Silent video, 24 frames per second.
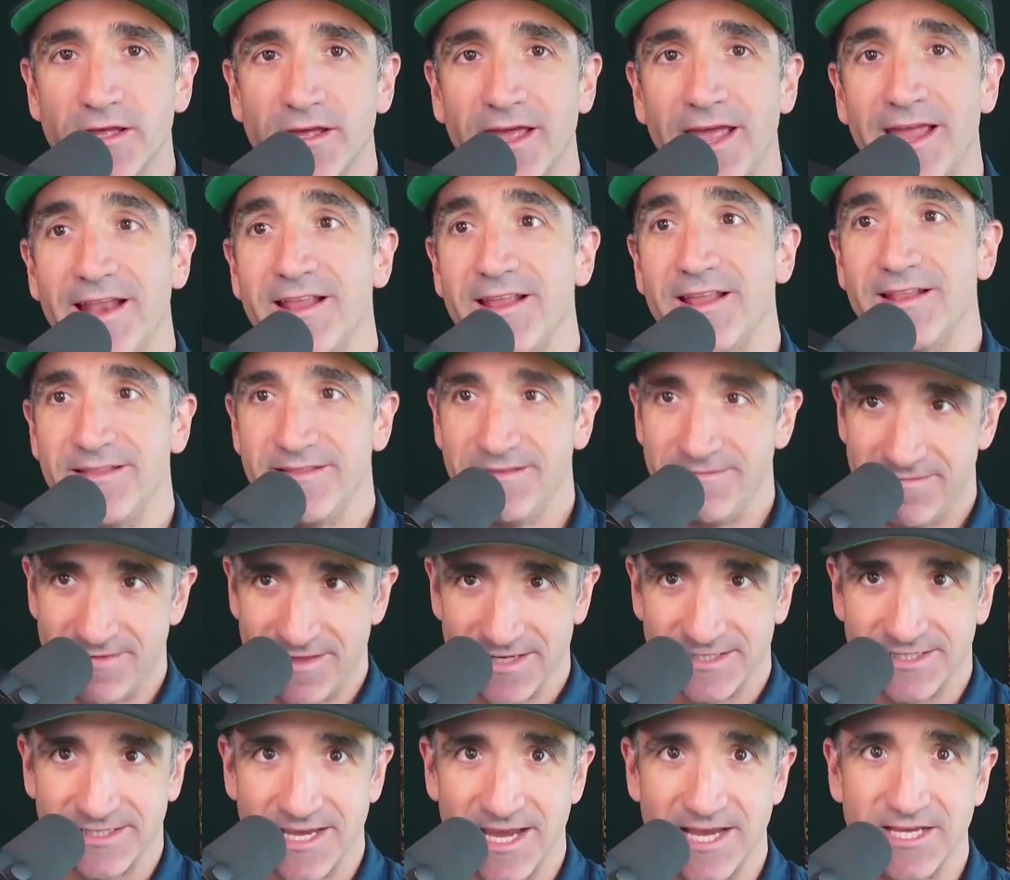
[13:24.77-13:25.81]
And in
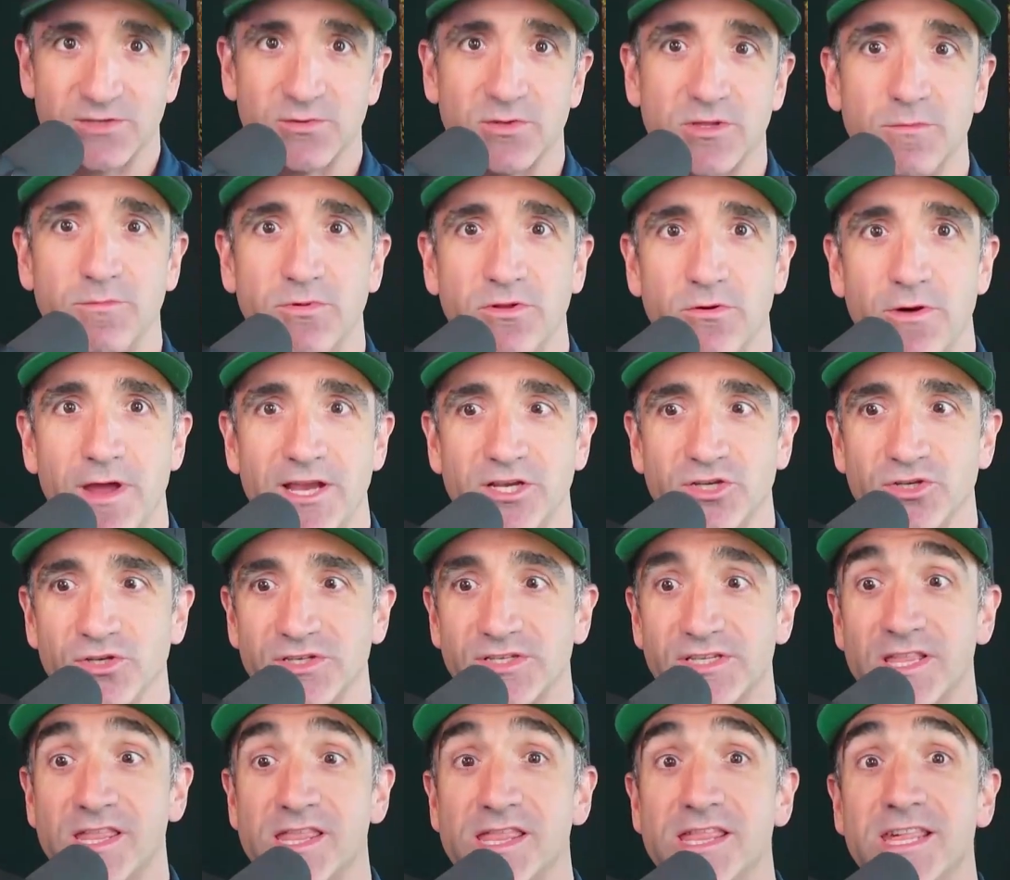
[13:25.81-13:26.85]
this case with the Blue
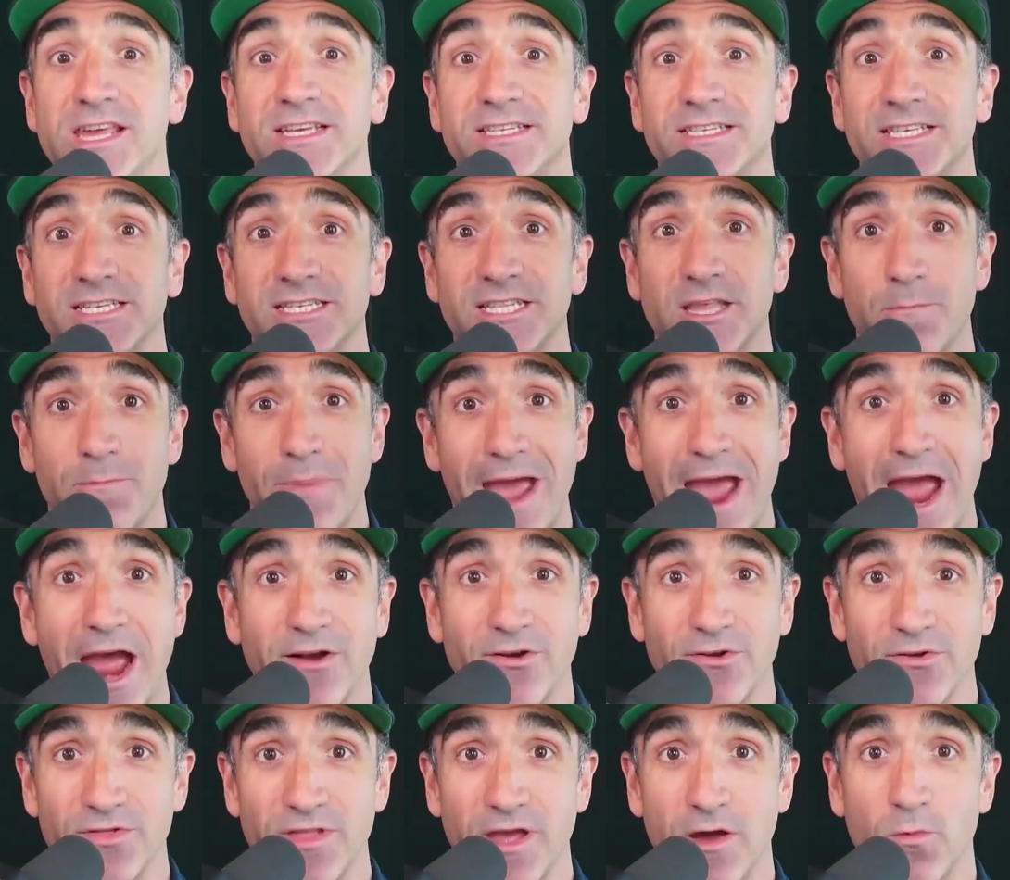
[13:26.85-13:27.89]
Angels, this is the
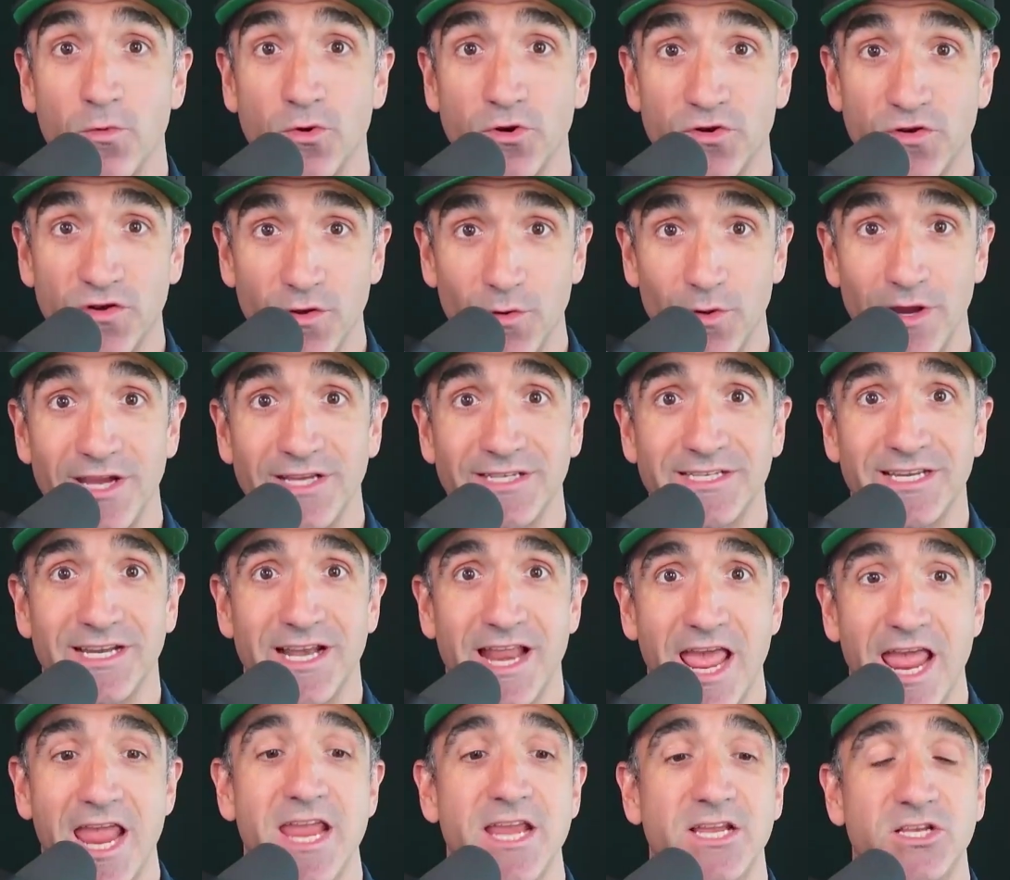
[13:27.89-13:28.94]
pattern that we're doing
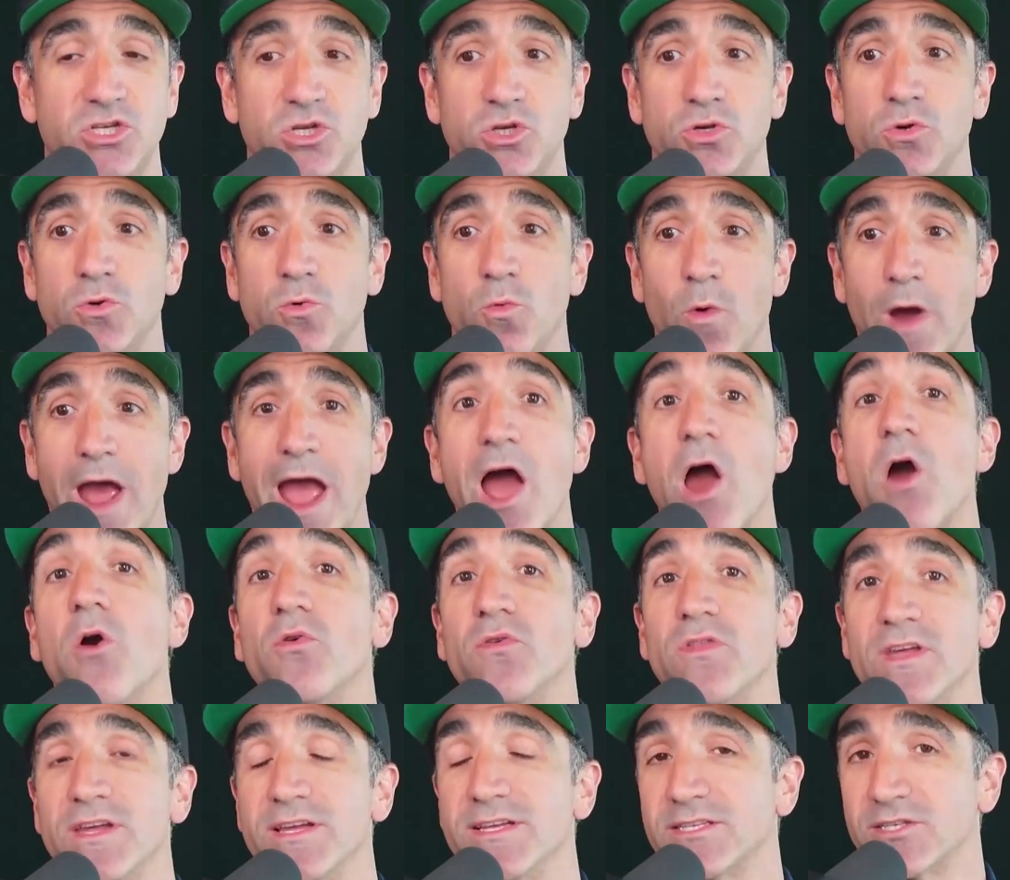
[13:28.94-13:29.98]
today to wow
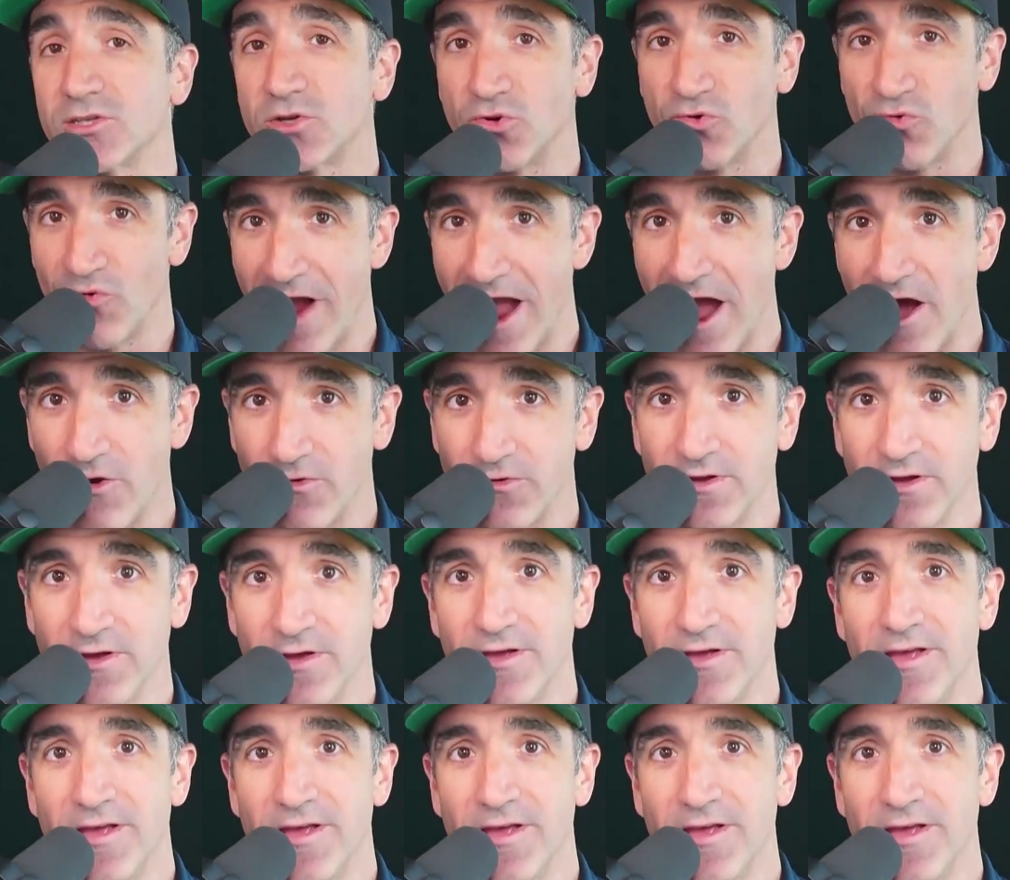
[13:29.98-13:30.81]
this crowd.